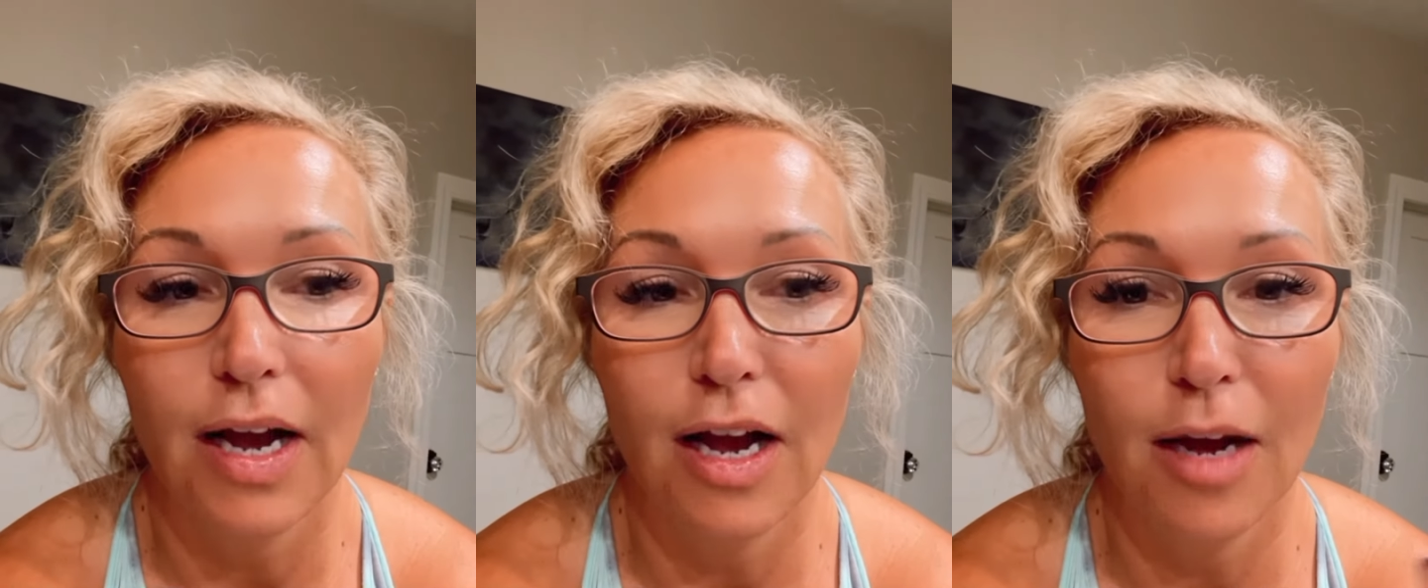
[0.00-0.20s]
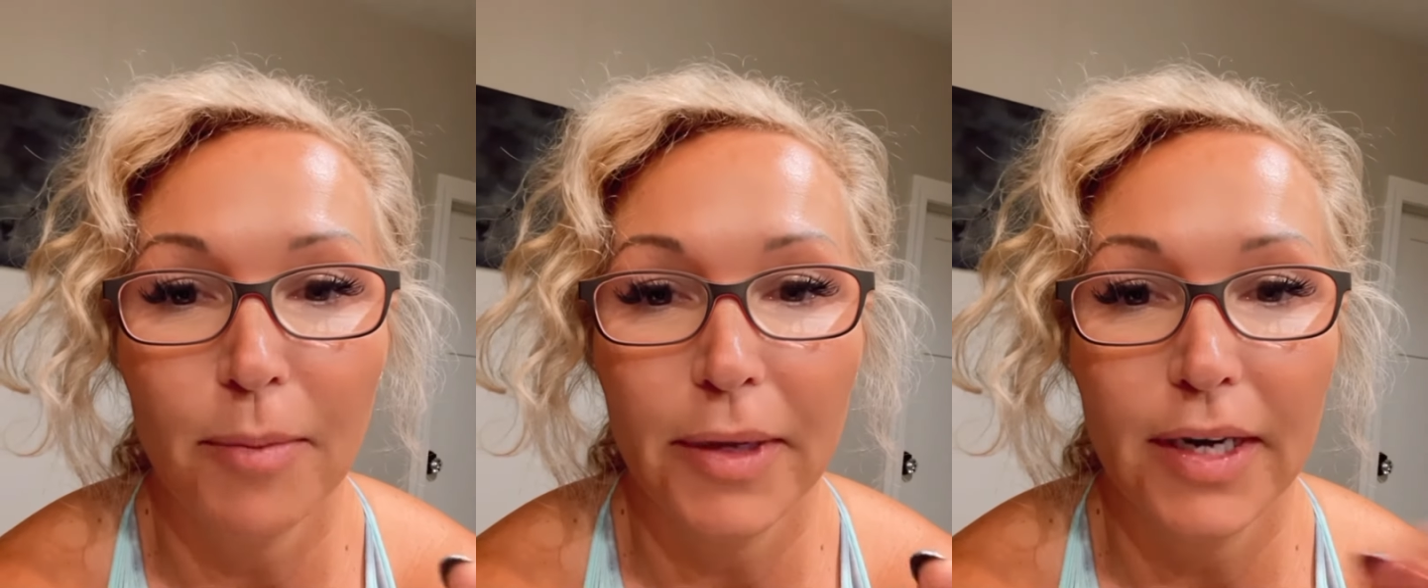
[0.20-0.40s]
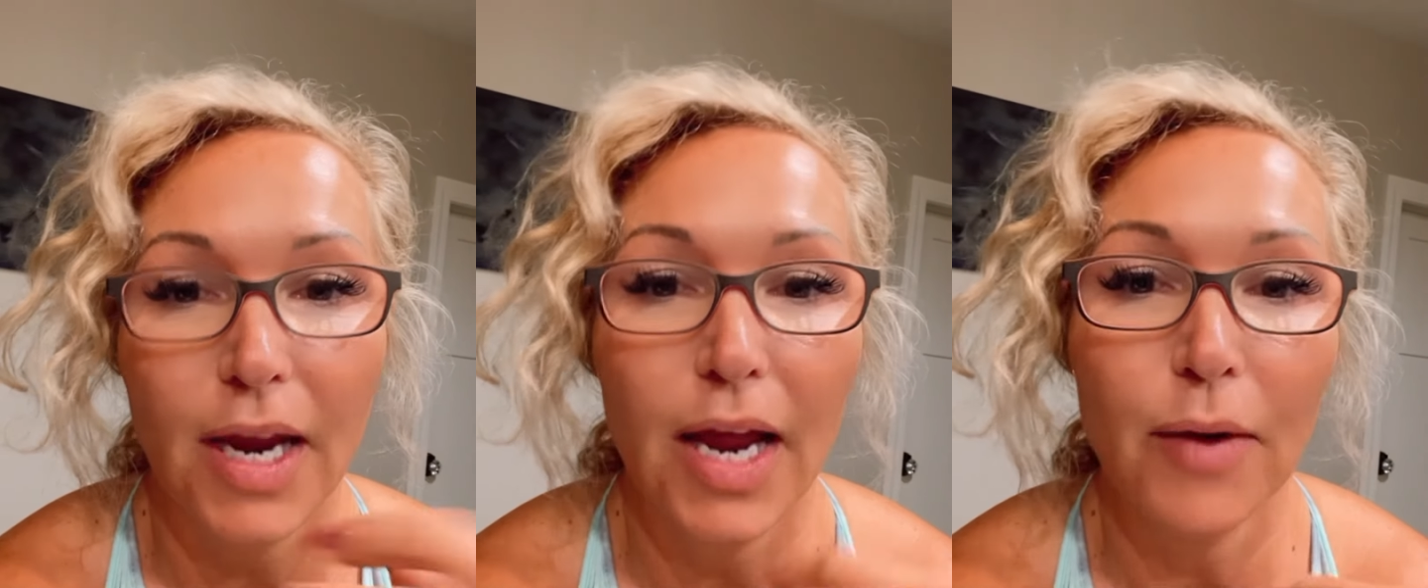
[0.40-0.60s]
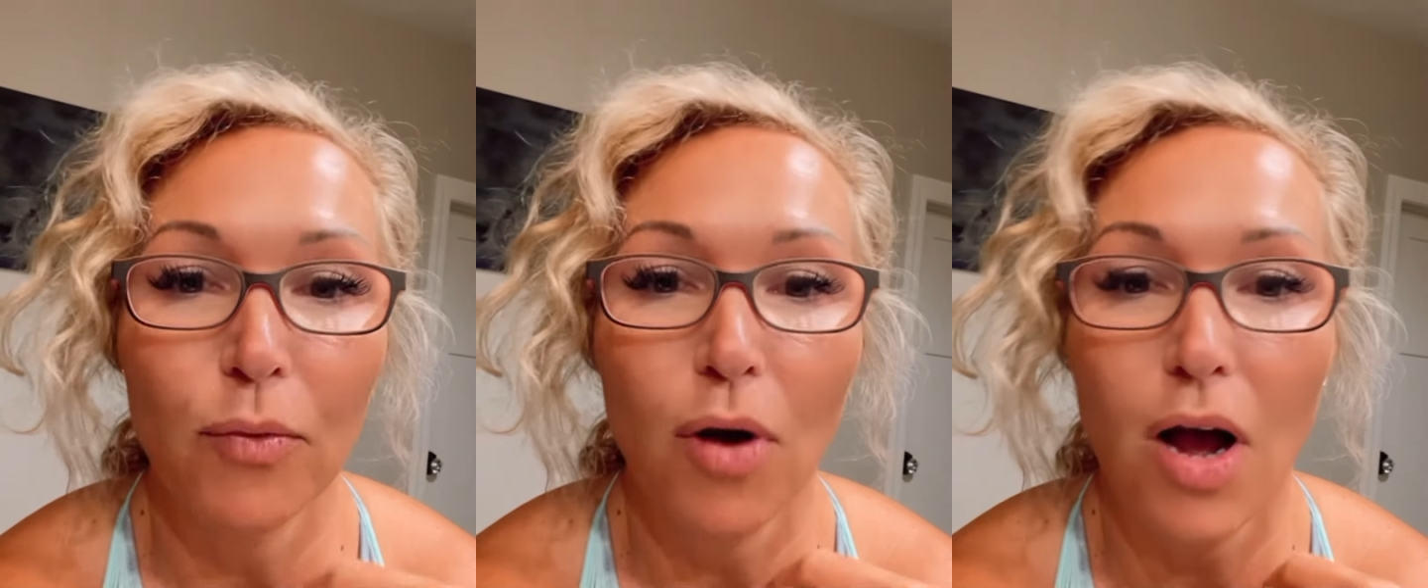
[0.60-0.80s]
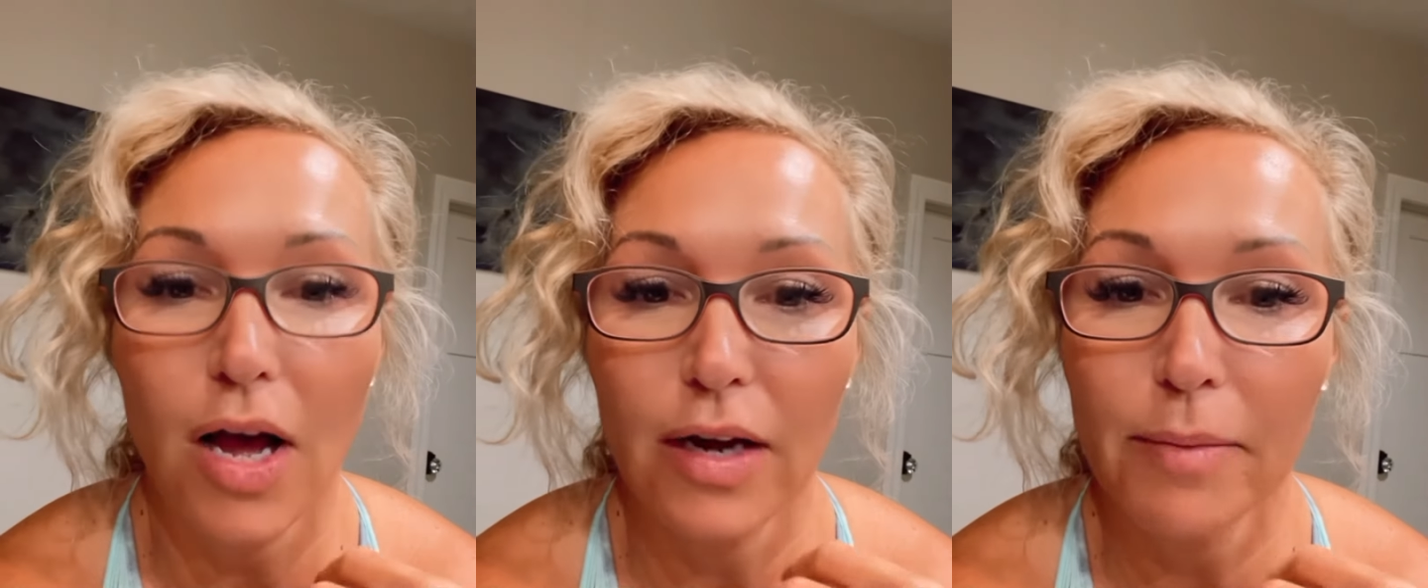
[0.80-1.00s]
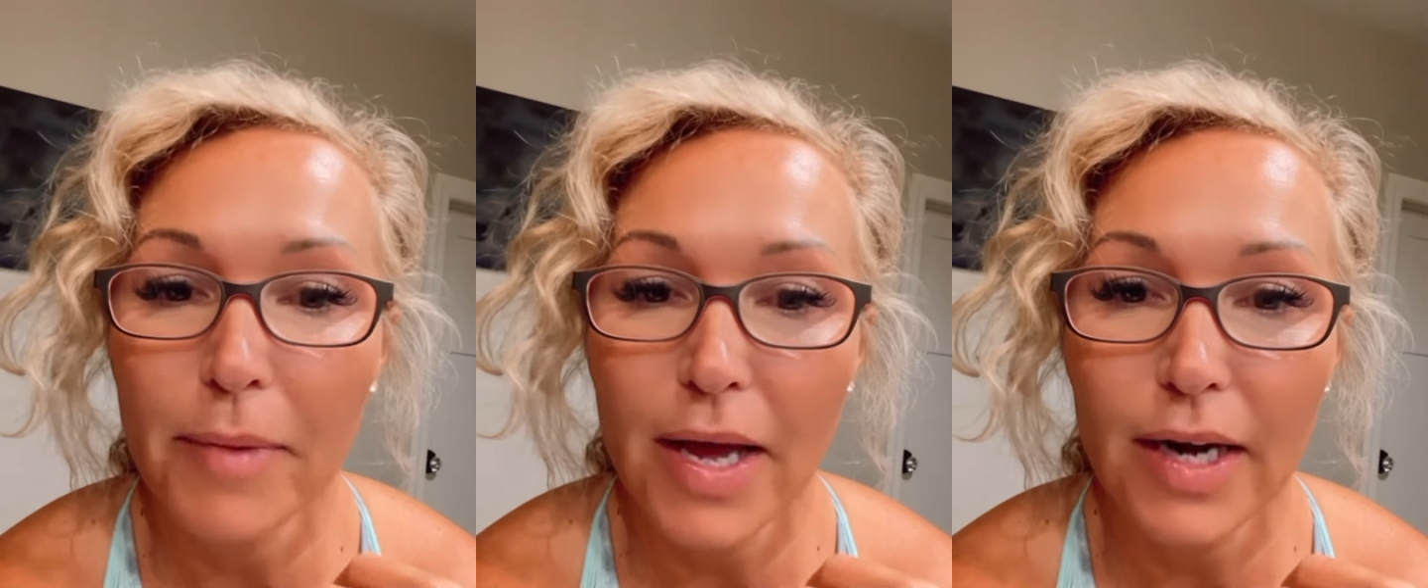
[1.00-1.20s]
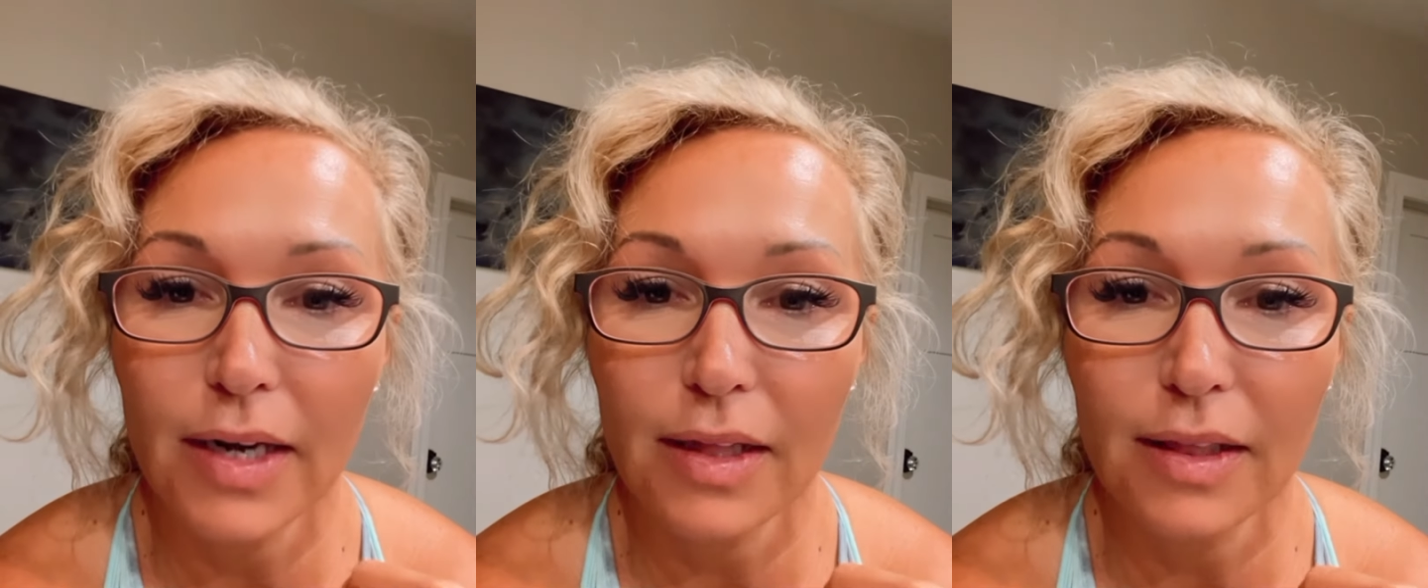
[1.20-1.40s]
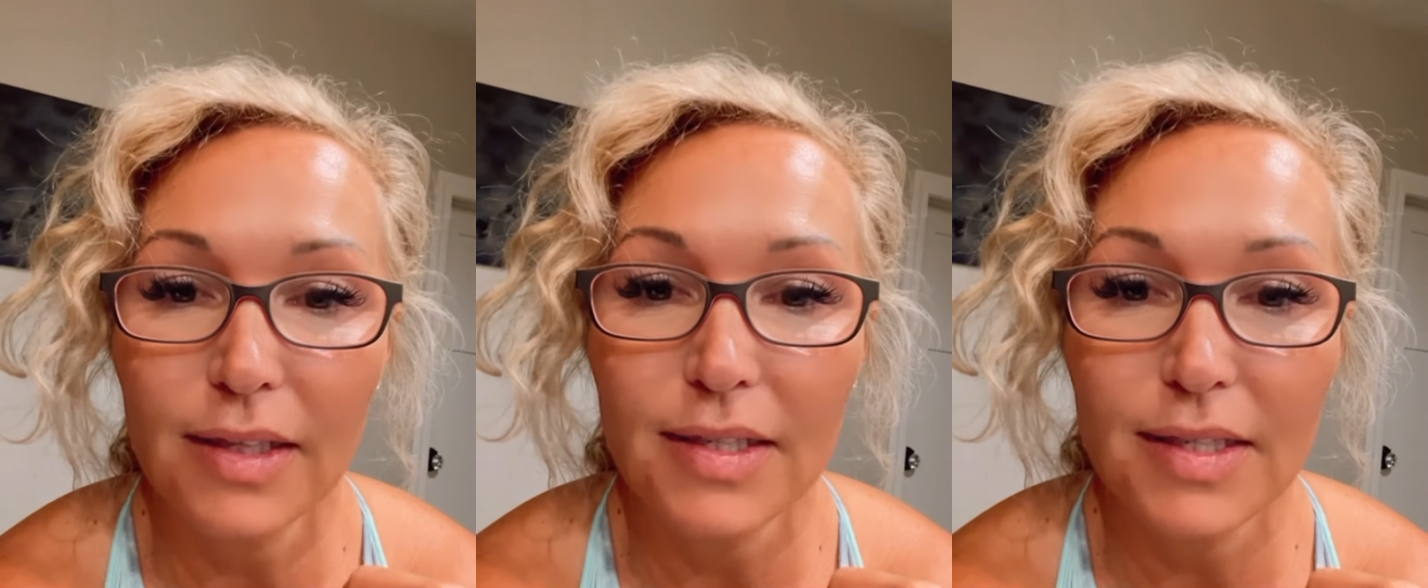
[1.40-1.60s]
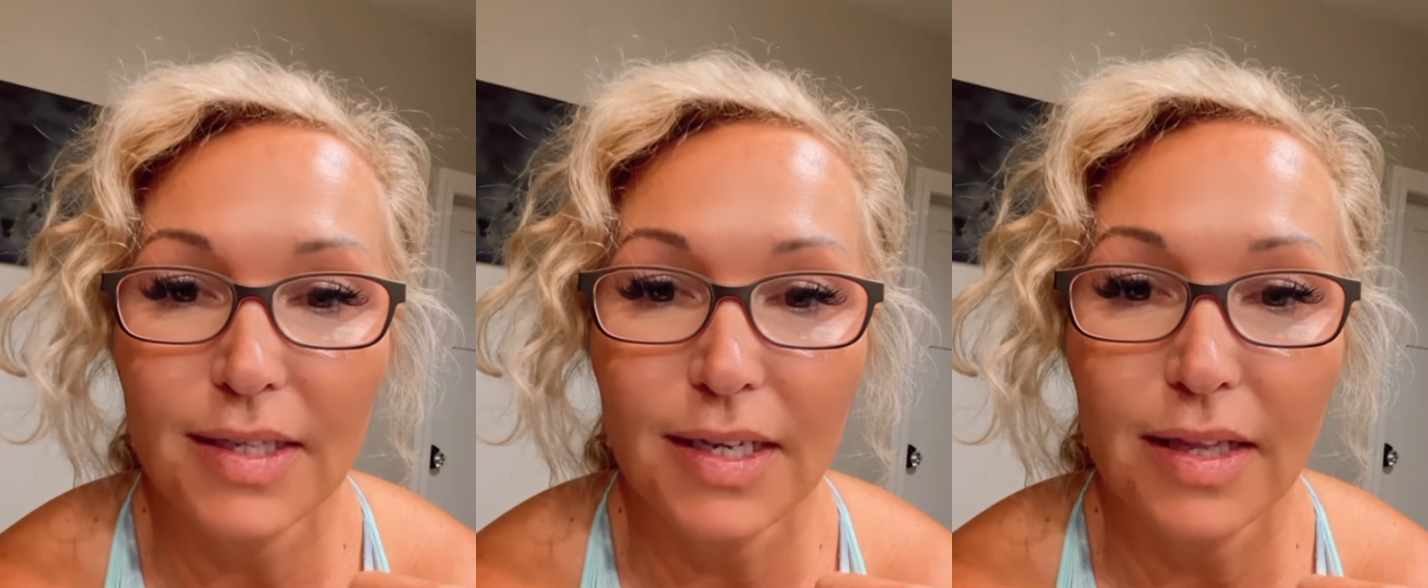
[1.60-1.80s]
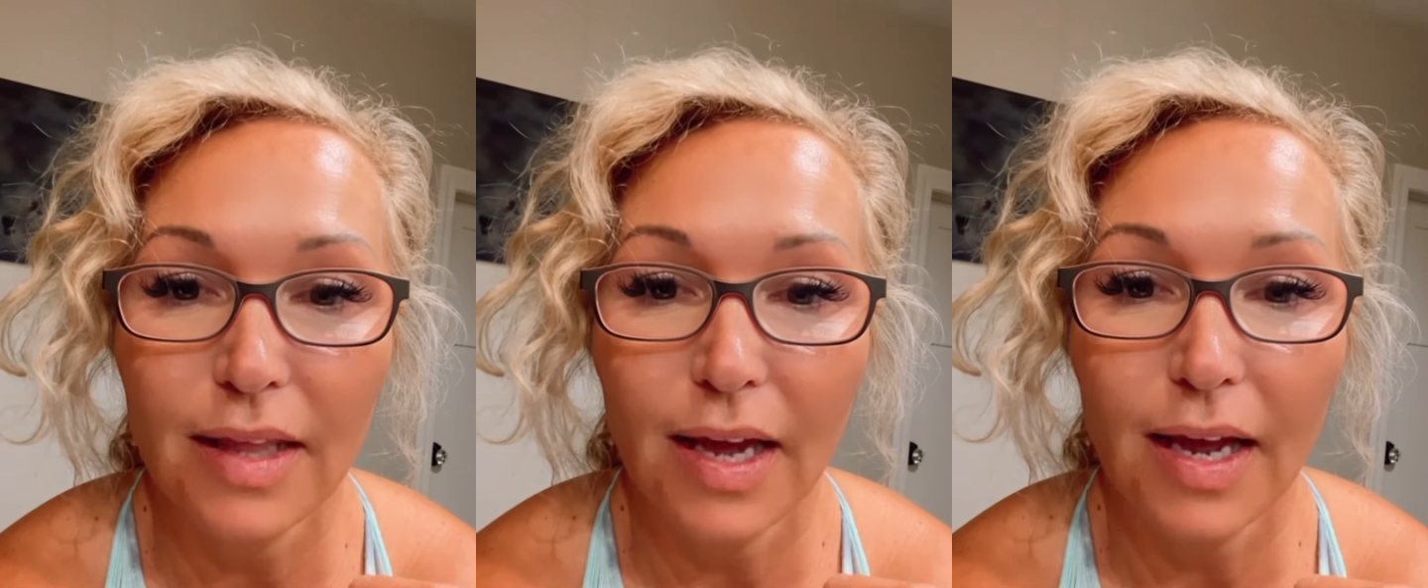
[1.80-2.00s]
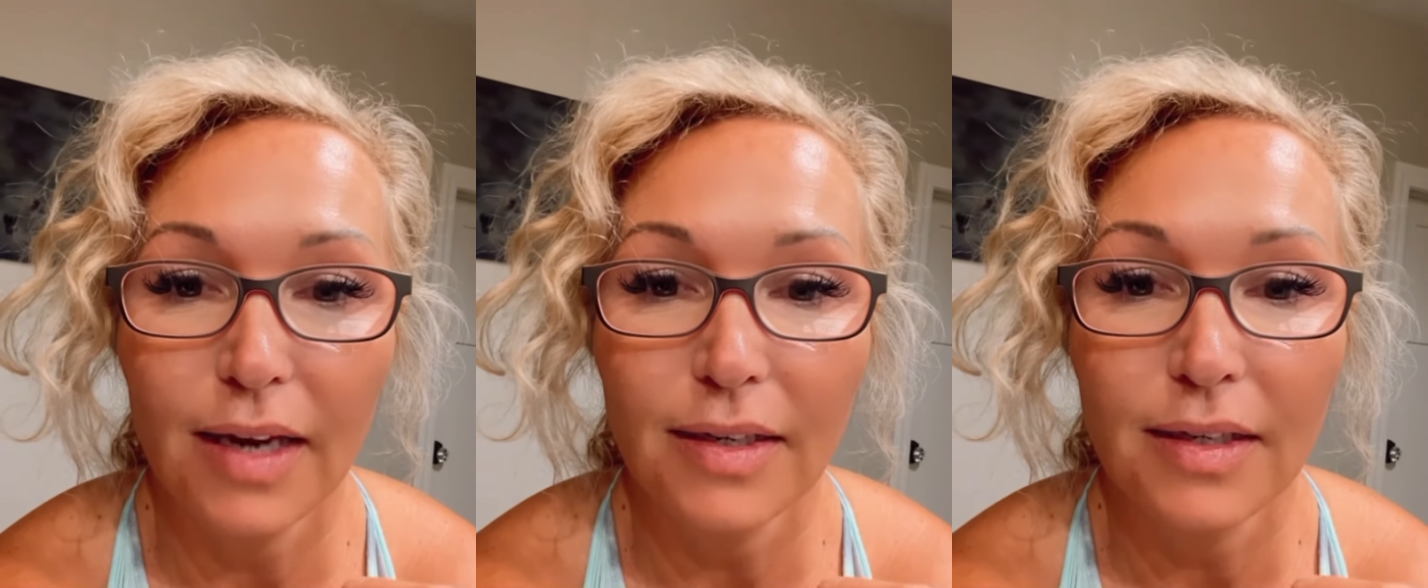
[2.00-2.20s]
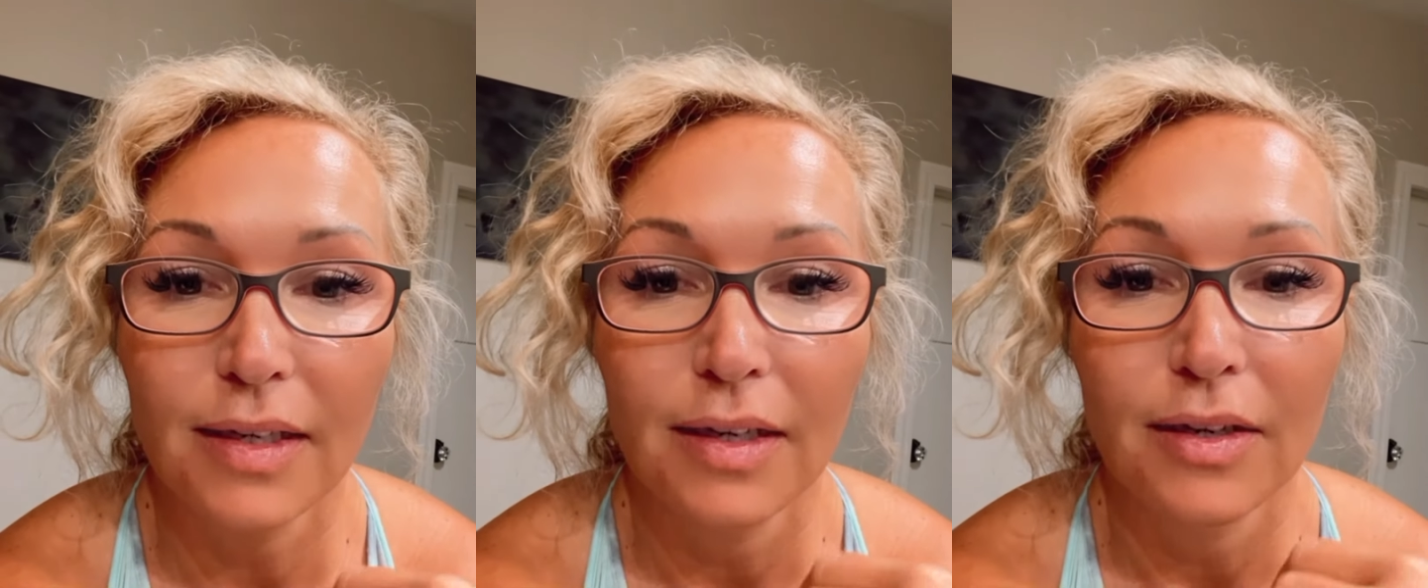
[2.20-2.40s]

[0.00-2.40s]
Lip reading: and I will automatically see that.